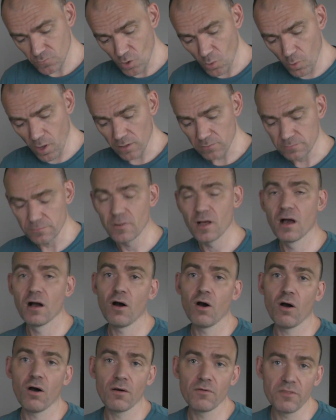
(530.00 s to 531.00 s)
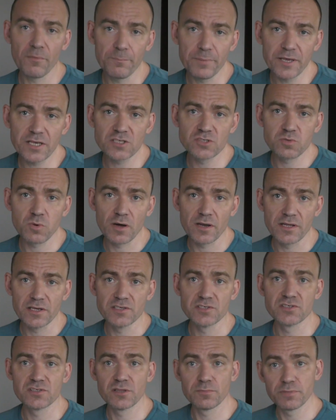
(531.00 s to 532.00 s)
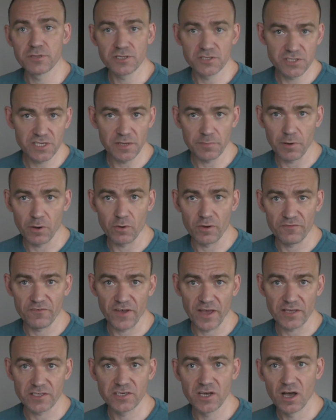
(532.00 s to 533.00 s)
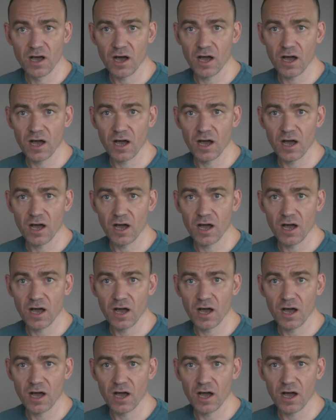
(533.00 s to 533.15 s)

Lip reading: well, the biggest one is the placebo effect.